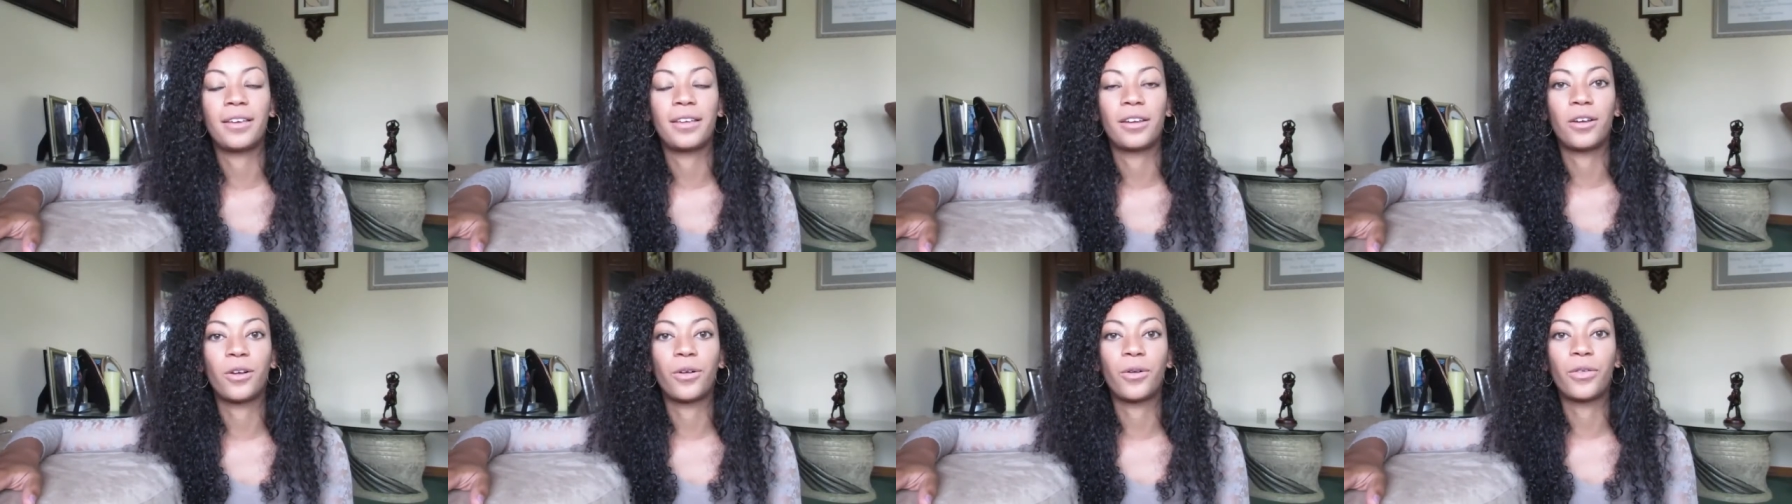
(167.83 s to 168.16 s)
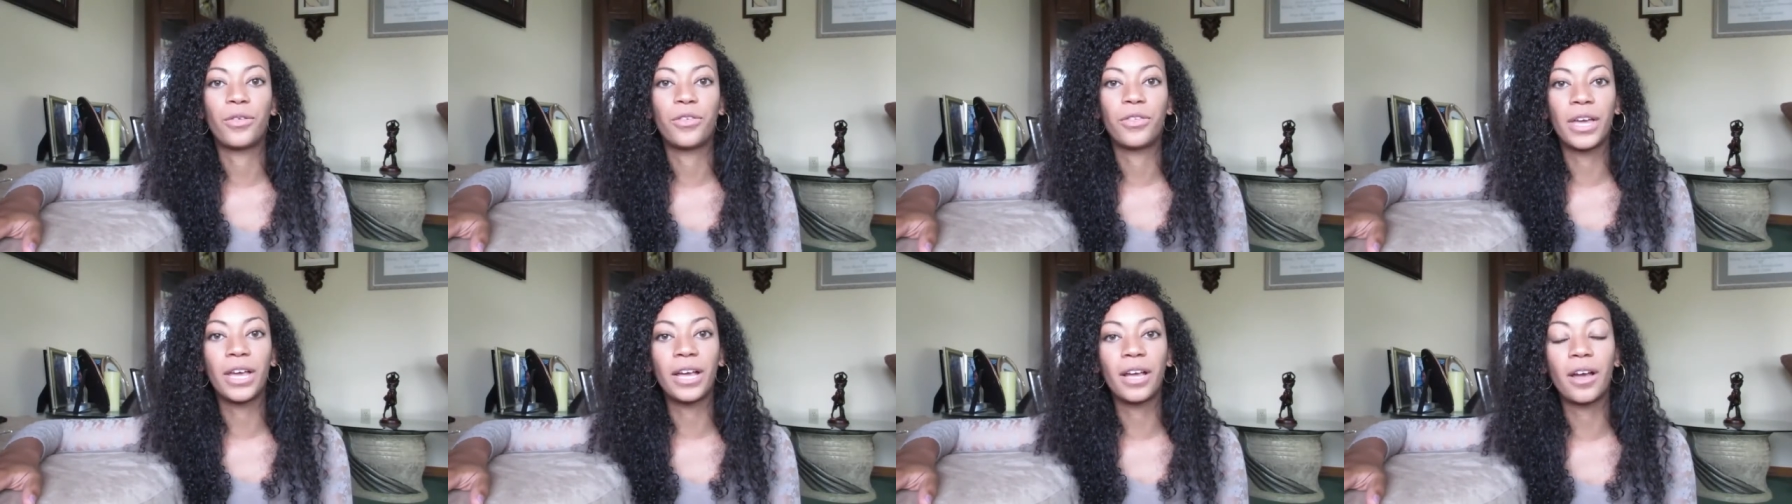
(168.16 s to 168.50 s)
you know,
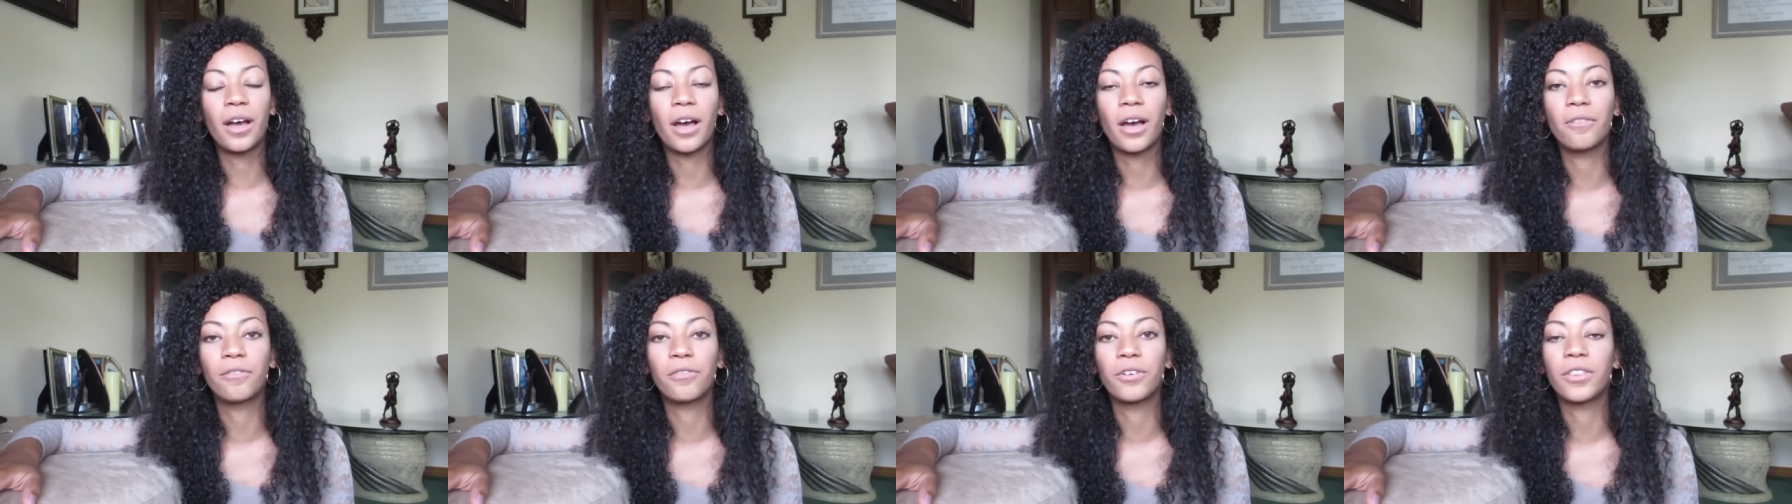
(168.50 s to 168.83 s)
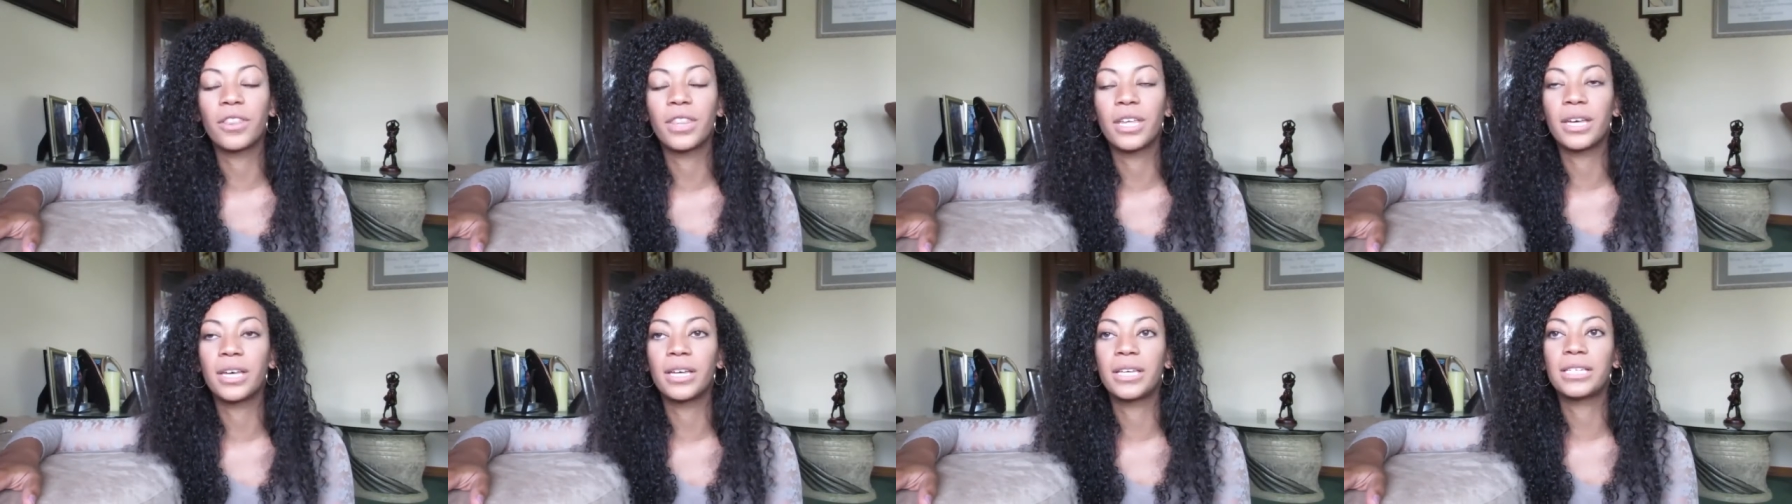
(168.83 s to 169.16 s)
thank God for
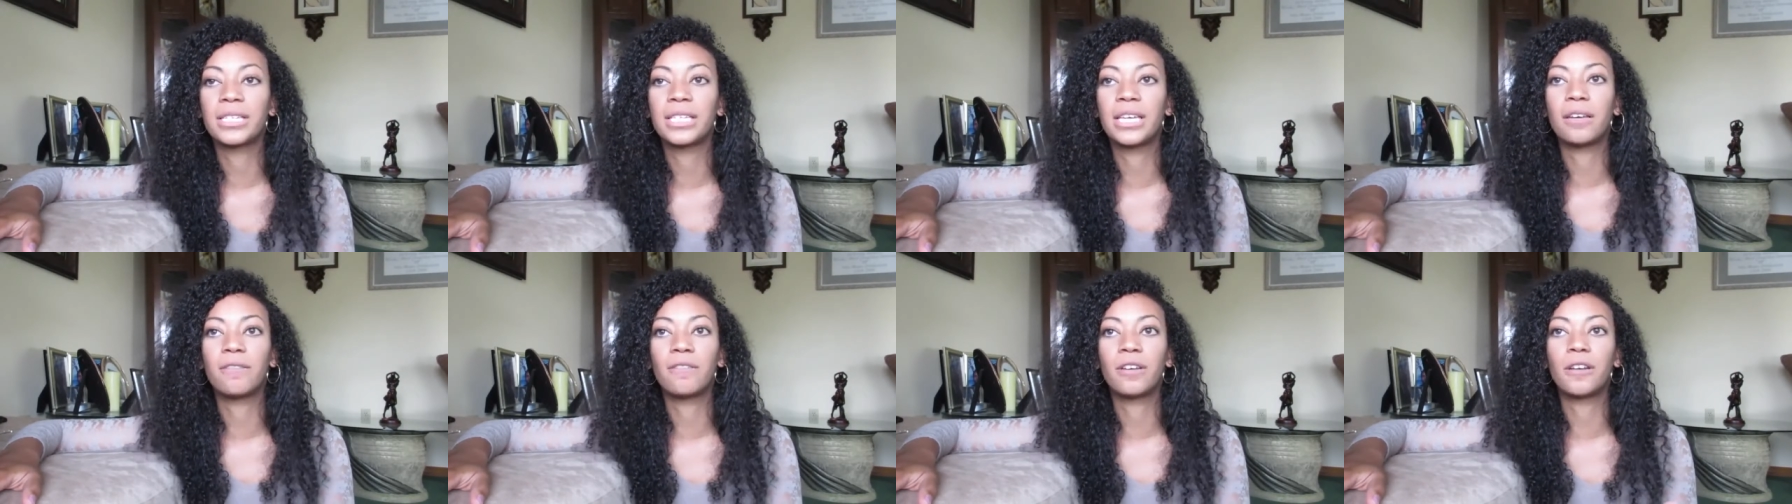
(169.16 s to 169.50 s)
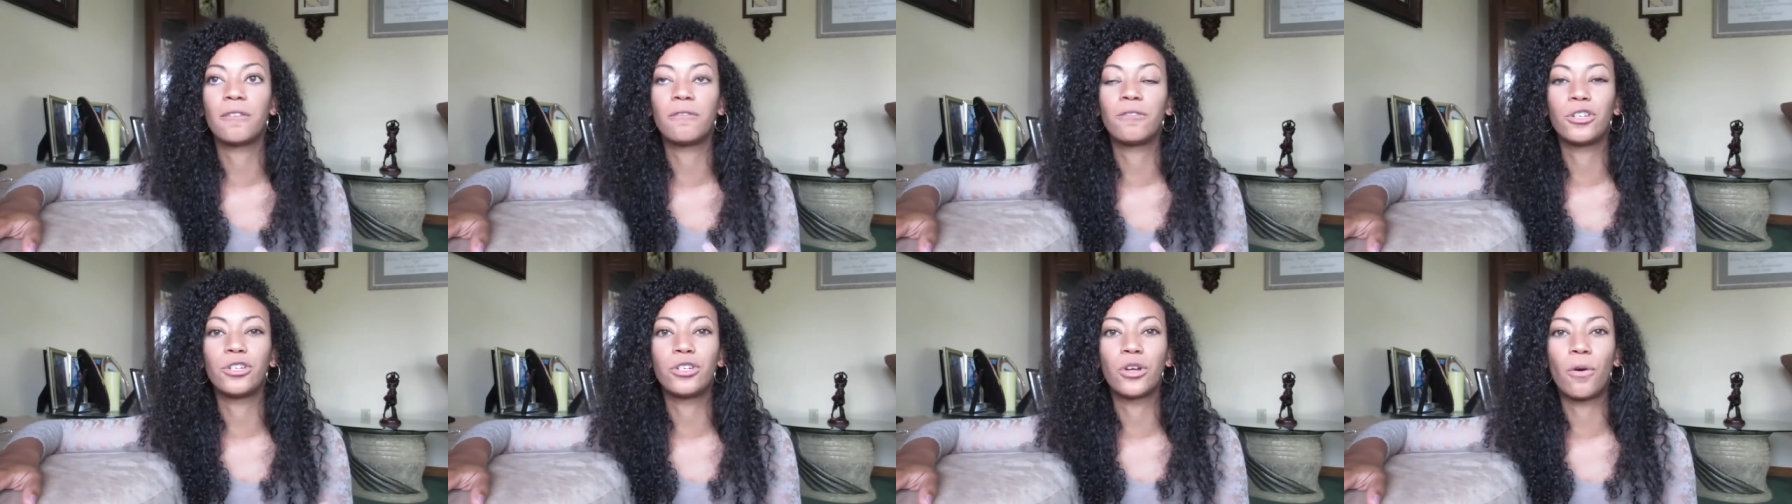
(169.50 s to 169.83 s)
this, even
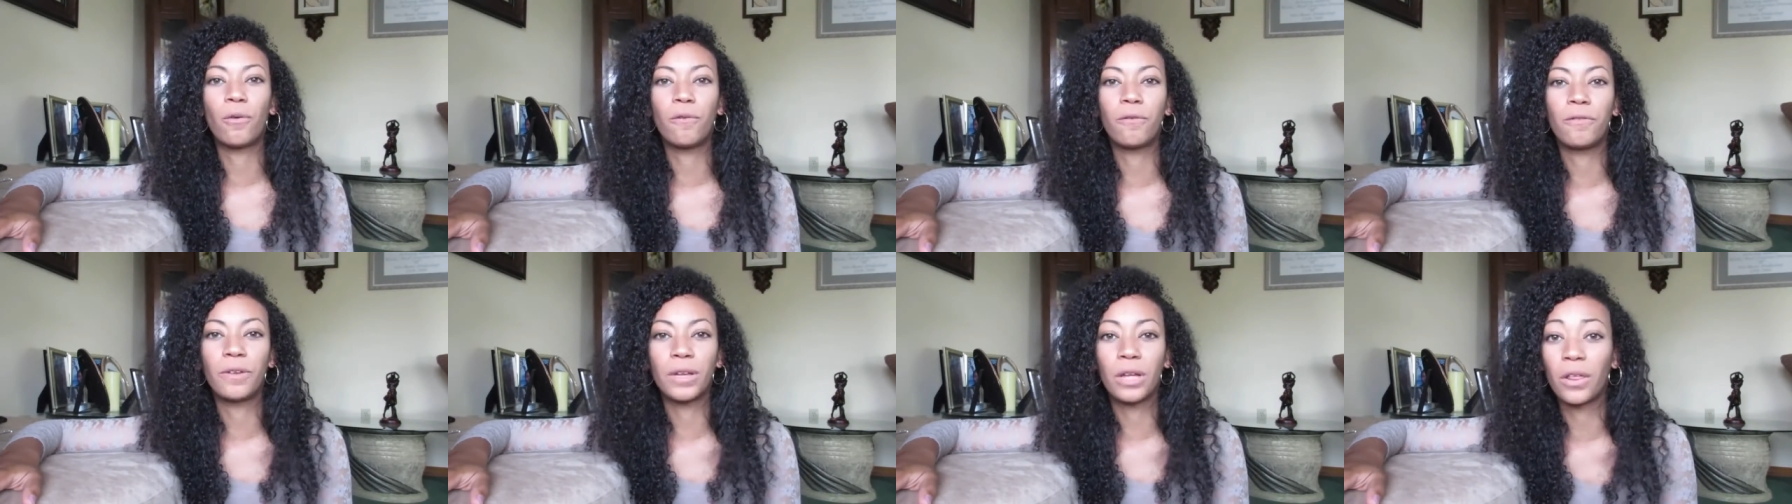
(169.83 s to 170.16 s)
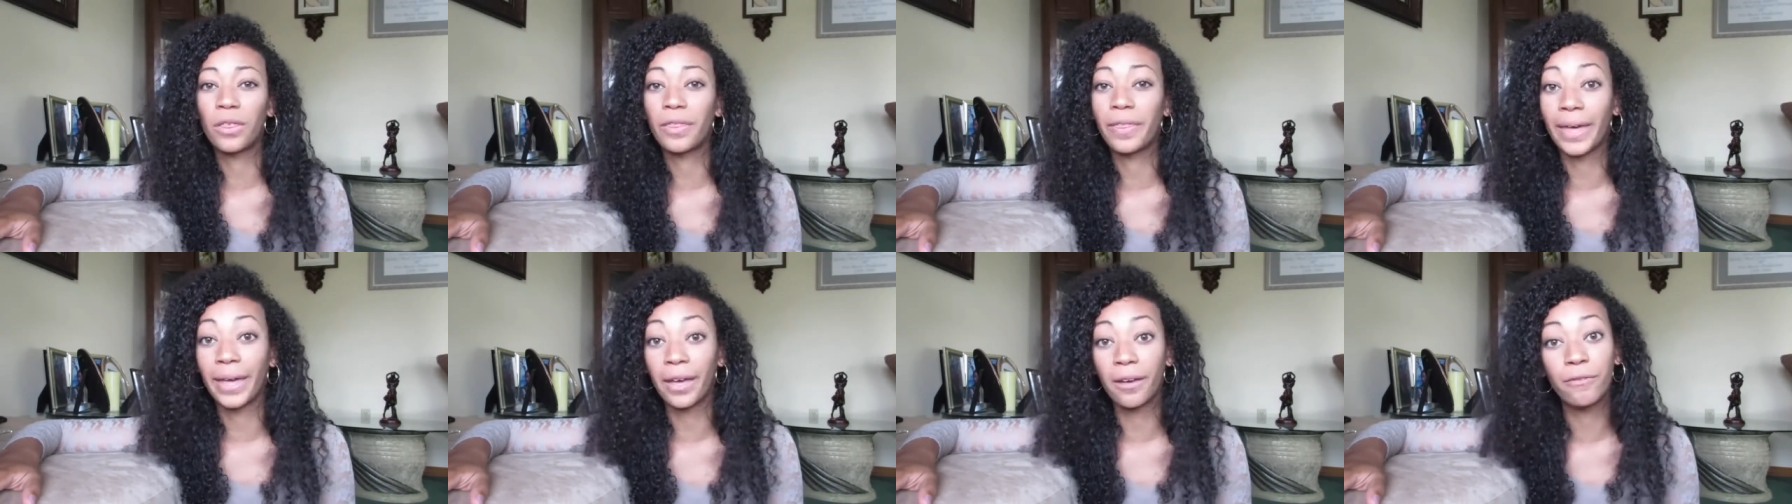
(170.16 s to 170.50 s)
if you don't
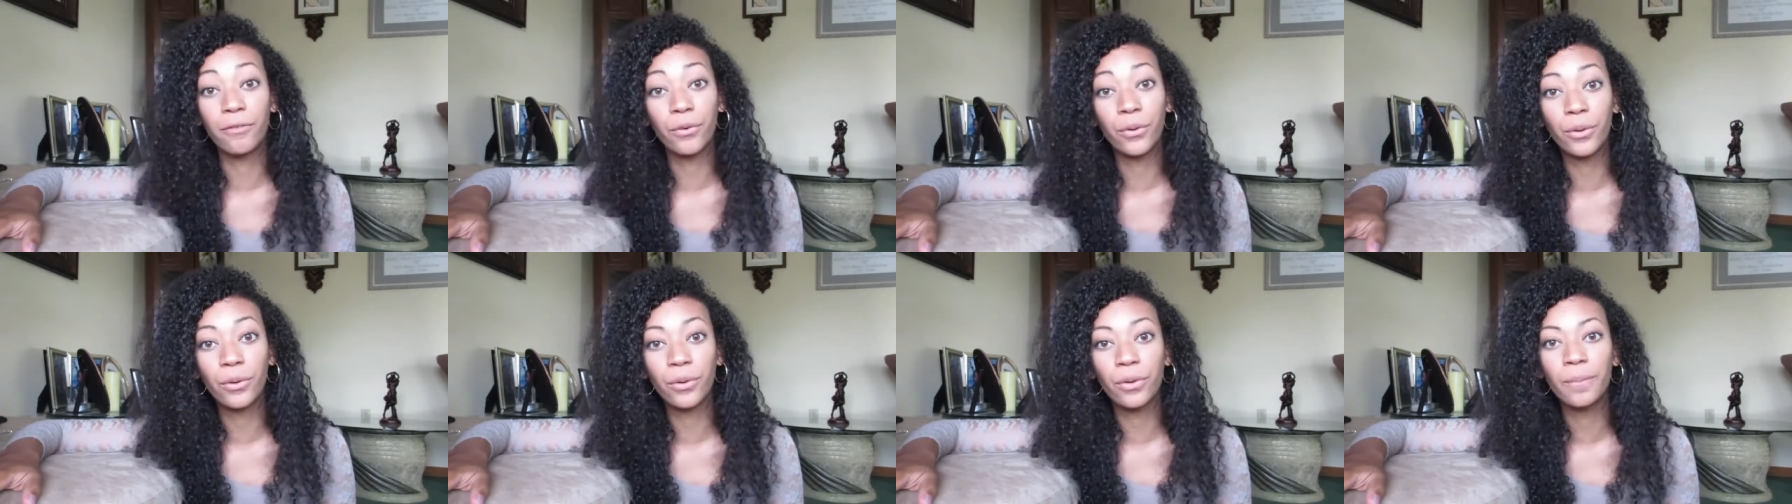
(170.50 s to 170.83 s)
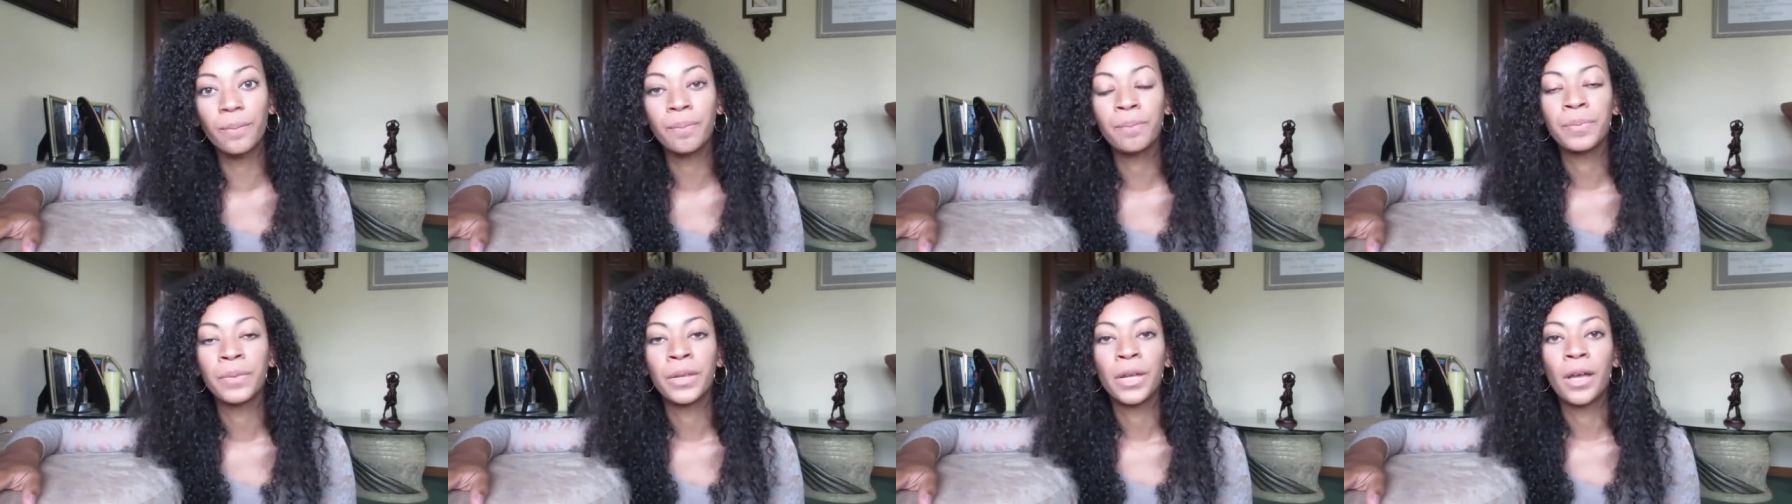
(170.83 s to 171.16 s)
feel thankful,